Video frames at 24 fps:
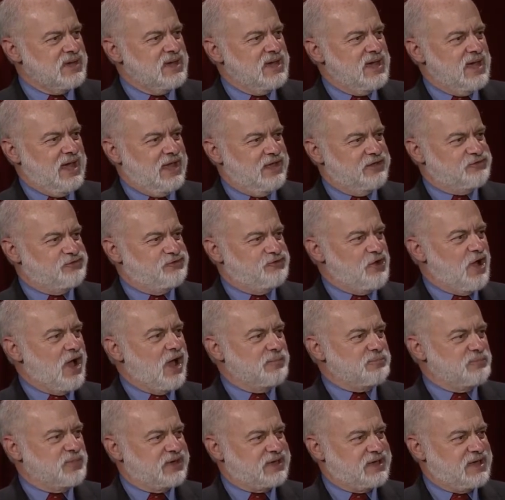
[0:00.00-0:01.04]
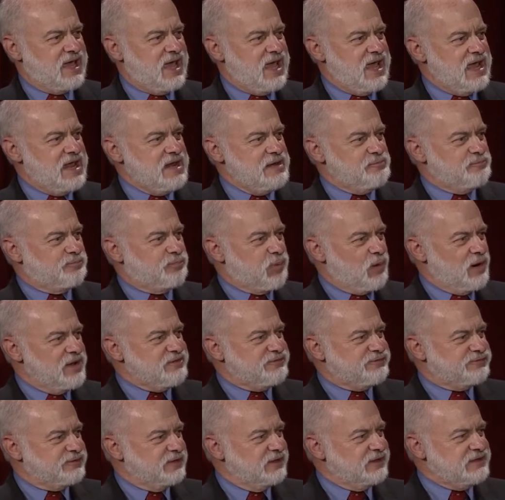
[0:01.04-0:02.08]
as John McCain
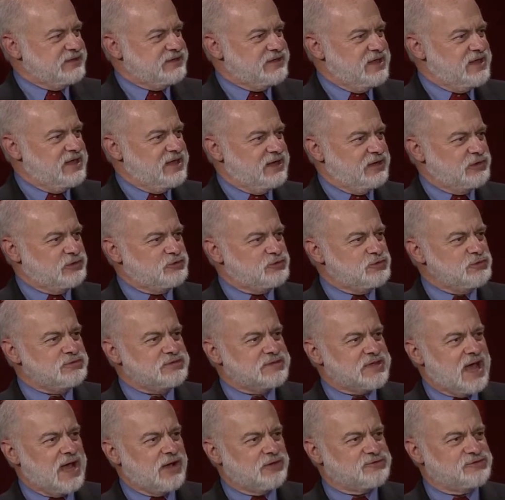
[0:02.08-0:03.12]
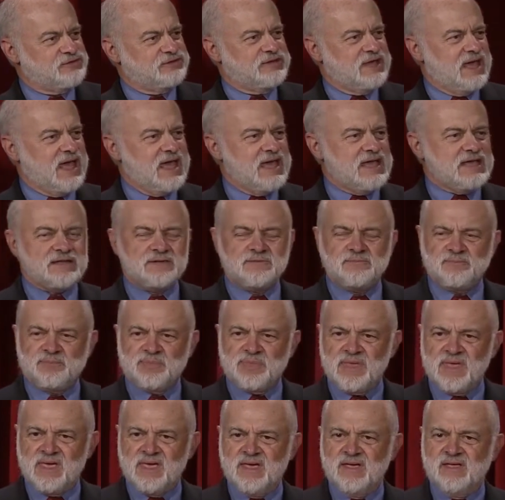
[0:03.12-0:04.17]
briefly did in 2008,
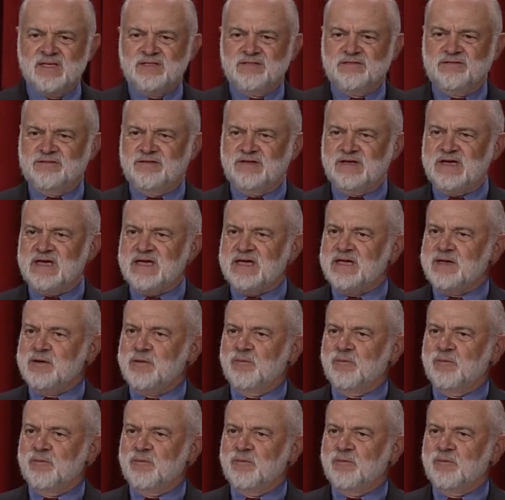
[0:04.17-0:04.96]
the